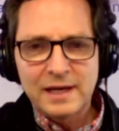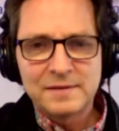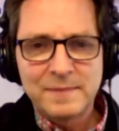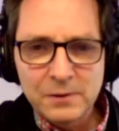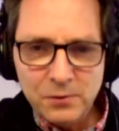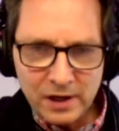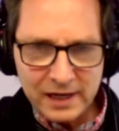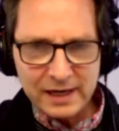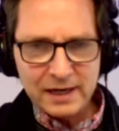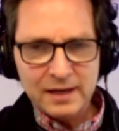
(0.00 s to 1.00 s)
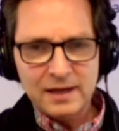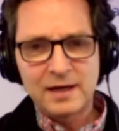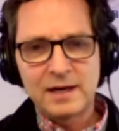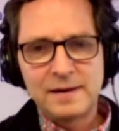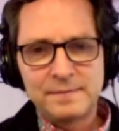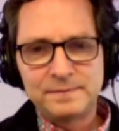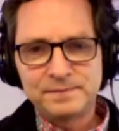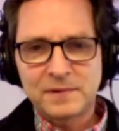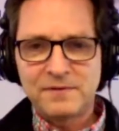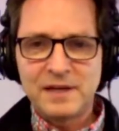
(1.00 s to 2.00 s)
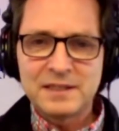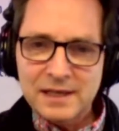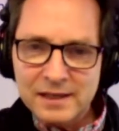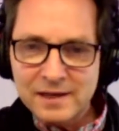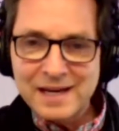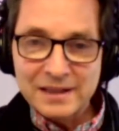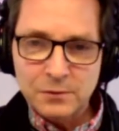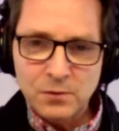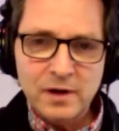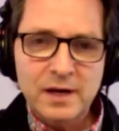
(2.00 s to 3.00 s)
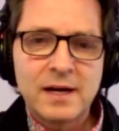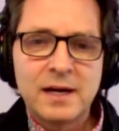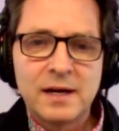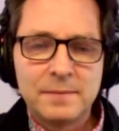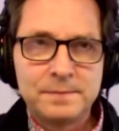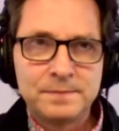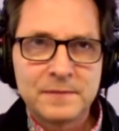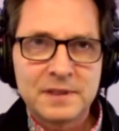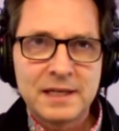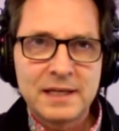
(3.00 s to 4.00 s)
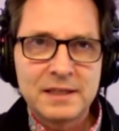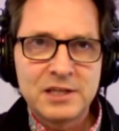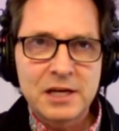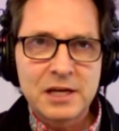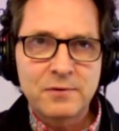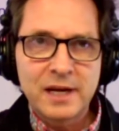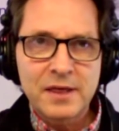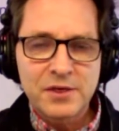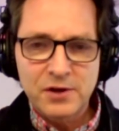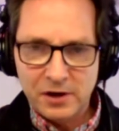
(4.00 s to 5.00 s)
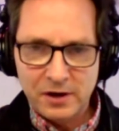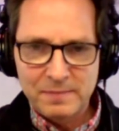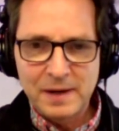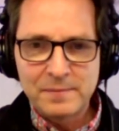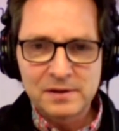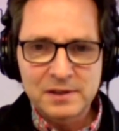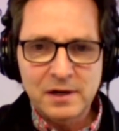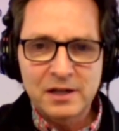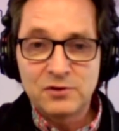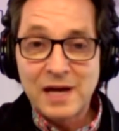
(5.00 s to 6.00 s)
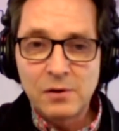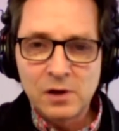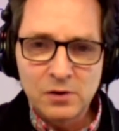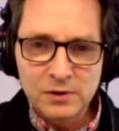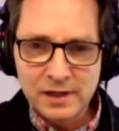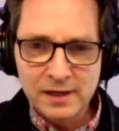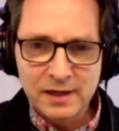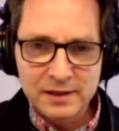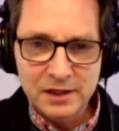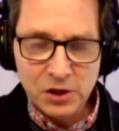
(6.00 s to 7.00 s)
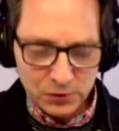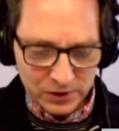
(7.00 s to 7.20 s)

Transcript: been working physically, the network, since January 3rd. People started to download the node.